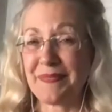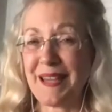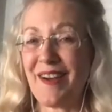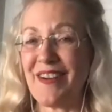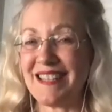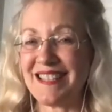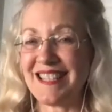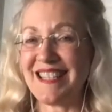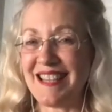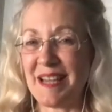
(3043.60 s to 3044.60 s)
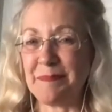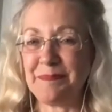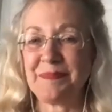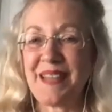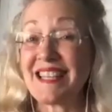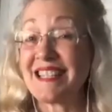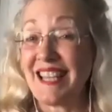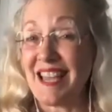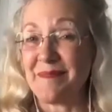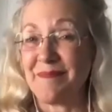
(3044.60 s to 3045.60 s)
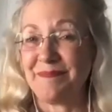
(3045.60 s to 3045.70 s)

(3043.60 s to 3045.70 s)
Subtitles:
All right, see you then. Thanks again.